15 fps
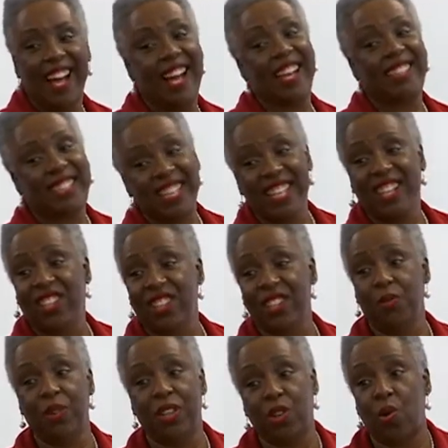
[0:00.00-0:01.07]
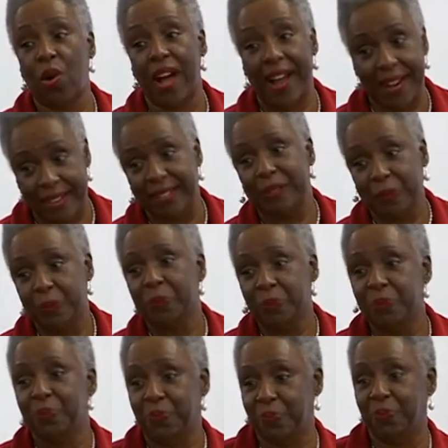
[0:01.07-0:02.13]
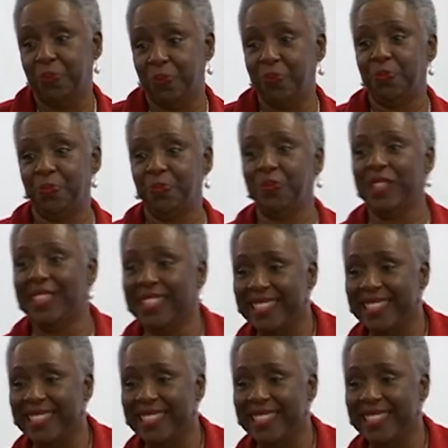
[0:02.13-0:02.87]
I sing good with a choir. Mm-hmm.